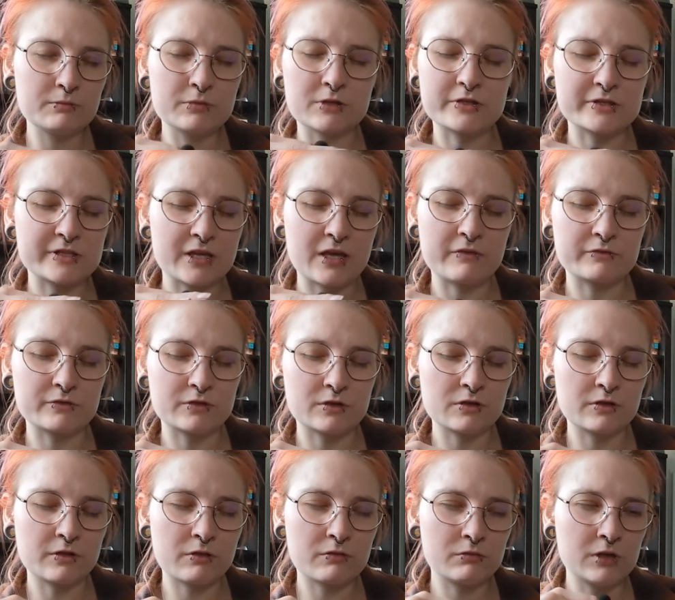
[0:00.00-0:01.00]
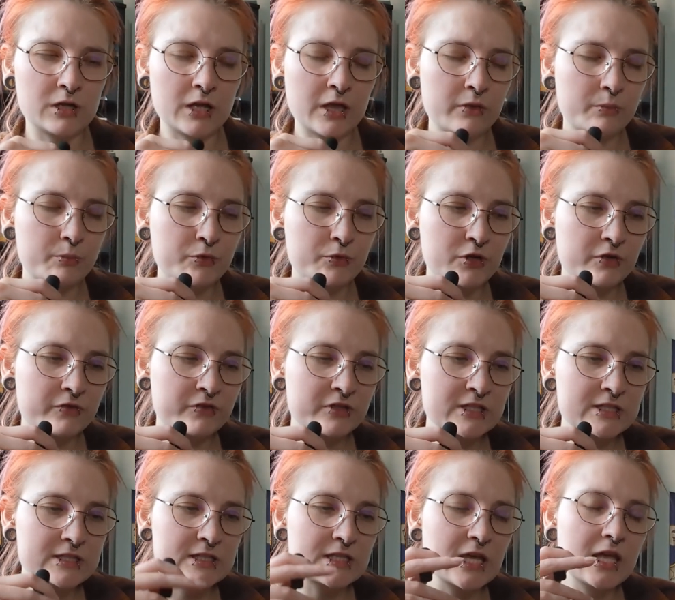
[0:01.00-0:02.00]
because I haven't gotten through another book of
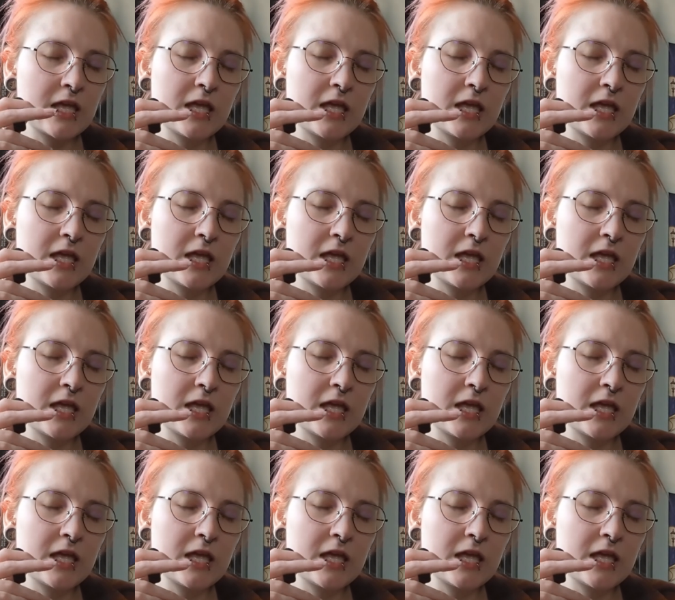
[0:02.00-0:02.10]
his.